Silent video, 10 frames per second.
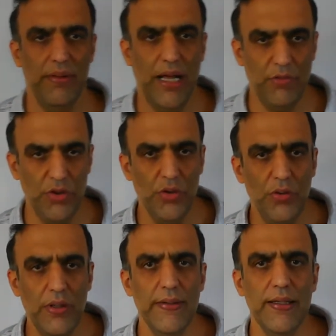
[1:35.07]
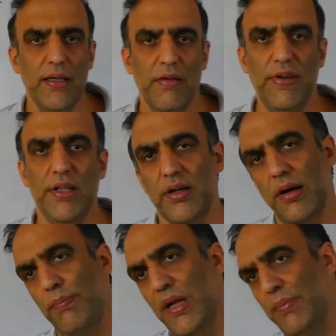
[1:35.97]
As you know, when the
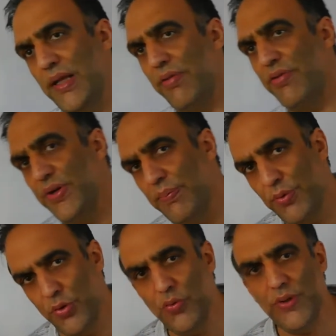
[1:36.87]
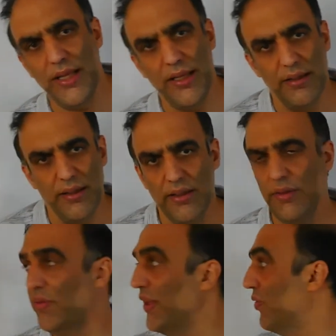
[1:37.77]
complement 3 protein,
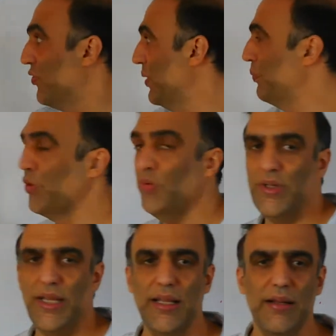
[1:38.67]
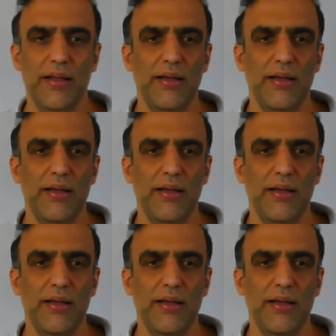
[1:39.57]
C3 protein,